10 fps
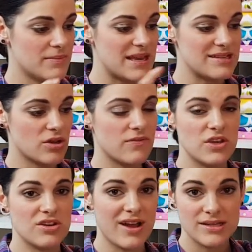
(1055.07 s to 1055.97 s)
these over
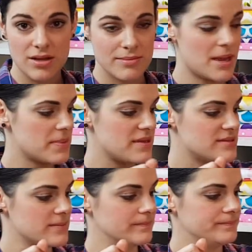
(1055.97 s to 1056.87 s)
your nighttime
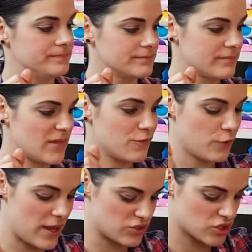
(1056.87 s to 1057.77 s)
nappies
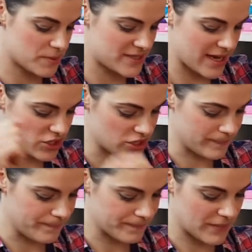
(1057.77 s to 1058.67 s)
for extra protection.